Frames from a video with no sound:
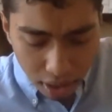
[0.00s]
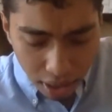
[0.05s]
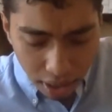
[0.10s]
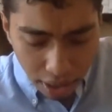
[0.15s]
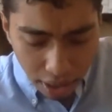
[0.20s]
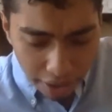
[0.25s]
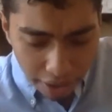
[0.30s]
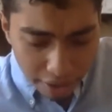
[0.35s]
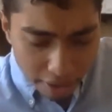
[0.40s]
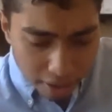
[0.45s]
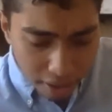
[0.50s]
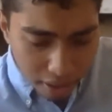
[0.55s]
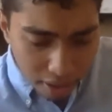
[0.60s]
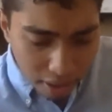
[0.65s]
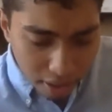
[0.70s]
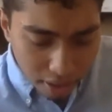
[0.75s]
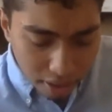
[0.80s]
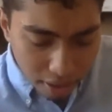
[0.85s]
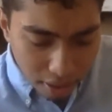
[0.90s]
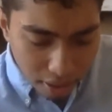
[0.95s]
And
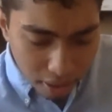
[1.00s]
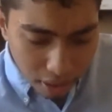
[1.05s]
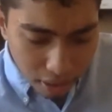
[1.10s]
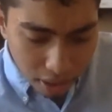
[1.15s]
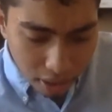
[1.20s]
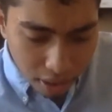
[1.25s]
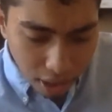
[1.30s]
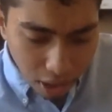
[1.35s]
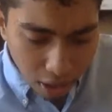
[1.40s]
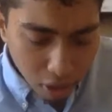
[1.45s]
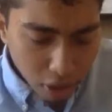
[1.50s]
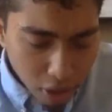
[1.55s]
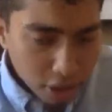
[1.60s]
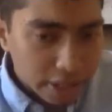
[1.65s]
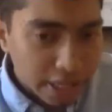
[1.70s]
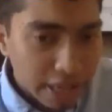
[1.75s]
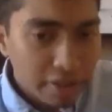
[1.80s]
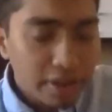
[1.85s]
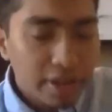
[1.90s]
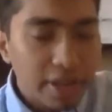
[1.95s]
Allah is
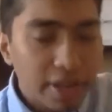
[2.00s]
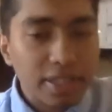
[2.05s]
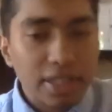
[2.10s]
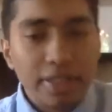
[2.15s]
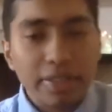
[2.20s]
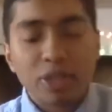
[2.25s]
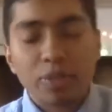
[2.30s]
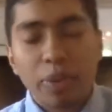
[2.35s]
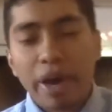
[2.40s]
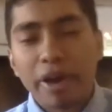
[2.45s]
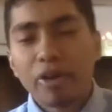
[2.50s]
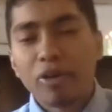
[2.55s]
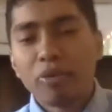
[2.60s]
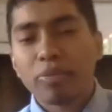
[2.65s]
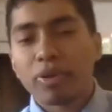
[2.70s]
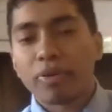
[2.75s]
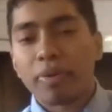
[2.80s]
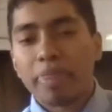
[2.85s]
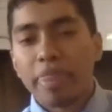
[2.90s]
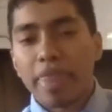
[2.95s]
telling us in this
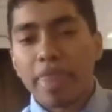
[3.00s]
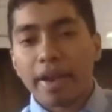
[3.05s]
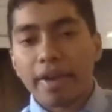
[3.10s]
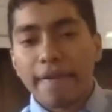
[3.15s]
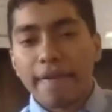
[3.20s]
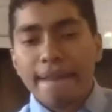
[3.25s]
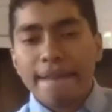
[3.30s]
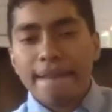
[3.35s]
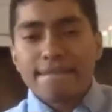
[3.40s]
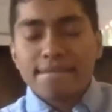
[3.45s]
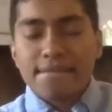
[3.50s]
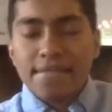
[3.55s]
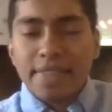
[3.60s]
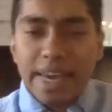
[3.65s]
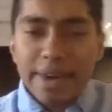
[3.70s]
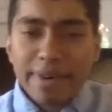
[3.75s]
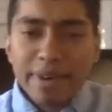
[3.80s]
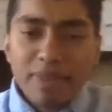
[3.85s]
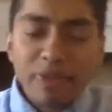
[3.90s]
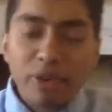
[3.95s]
parable that
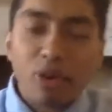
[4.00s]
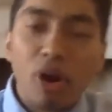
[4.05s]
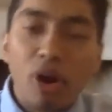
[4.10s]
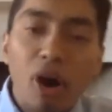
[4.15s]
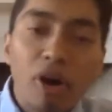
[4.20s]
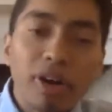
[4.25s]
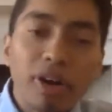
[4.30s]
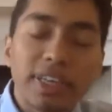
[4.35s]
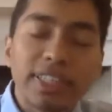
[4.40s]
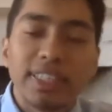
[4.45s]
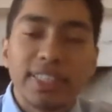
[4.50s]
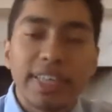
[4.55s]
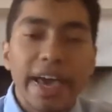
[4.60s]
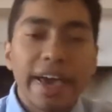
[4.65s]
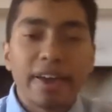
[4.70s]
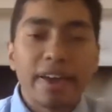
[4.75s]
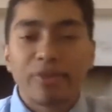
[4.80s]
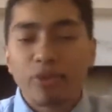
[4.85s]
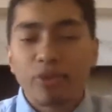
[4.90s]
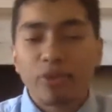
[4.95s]
even if your heart is
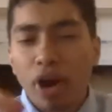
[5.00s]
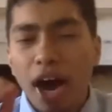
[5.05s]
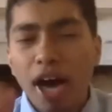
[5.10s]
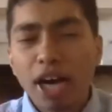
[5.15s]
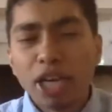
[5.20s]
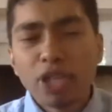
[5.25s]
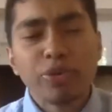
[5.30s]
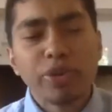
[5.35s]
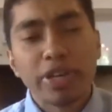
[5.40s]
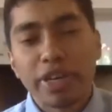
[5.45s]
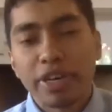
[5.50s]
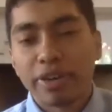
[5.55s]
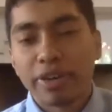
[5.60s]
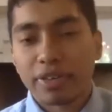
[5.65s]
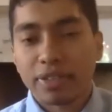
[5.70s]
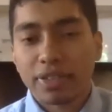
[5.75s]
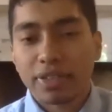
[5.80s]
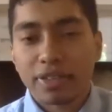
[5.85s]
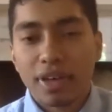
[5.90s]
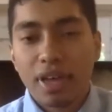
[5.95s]
dead for 100
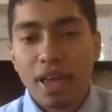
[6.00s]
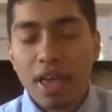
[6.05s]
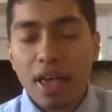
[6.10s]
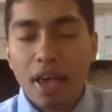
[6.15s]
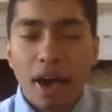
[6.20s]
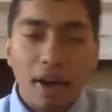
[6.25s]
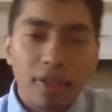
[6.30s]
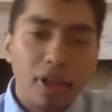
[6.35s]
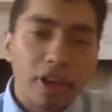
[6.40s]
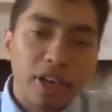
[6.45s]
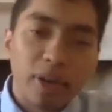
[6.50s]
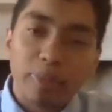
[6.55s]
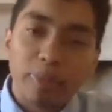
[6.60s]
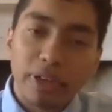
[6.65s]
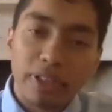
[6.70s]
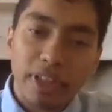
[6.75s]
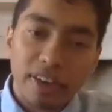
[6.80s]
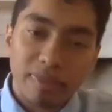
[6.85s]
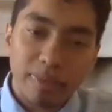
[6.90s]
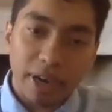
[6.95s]
years, Allah can bring
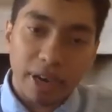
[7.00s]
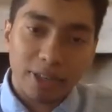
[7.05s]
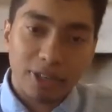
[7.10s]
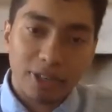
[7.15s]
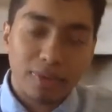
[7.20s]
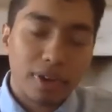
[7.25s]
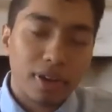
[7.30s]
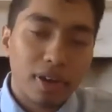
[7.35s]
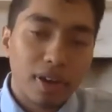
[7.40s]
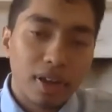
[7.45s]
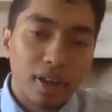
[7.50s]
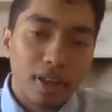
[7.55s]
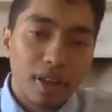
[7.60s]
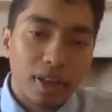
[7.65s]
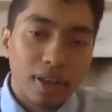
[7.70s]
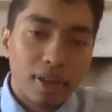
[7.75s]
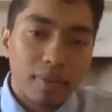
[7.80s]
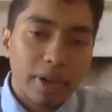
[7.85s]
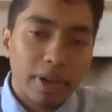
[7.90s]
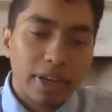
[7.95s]
life back to it.
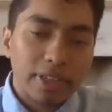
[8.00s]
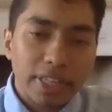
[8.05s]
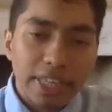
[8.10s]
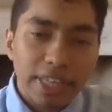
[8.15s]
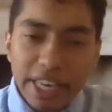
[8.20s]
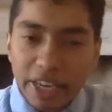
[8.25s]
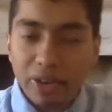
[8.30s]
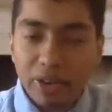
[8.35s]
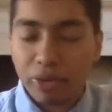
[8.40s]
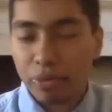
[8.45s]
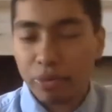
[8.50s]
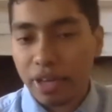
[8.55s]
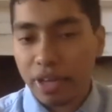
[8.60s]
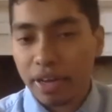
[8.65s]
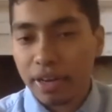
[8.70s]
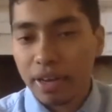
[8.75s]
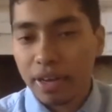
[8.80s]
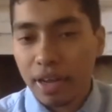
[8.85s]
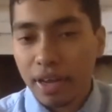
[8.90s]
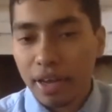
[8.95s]
Yes, He can do that.
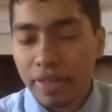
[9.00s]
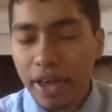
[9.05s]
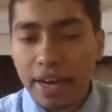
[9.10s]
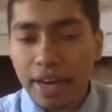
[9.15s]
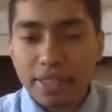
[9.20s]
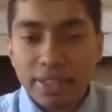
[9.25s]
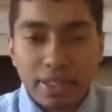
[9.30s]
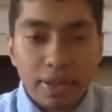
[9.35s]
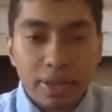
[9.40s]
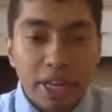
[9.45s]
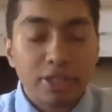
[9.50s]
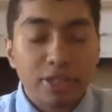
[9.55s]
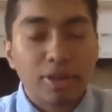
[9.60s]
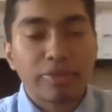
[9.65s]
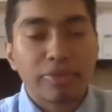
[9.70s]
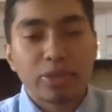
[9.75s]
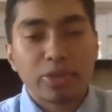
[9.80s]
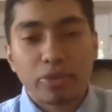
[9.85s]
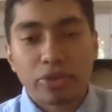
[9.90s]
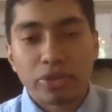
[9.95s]
That is the nature of
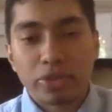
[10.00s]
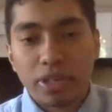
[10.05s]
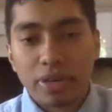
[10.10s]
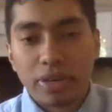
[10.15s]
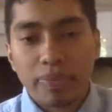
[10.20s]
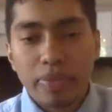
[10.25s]
His mercy.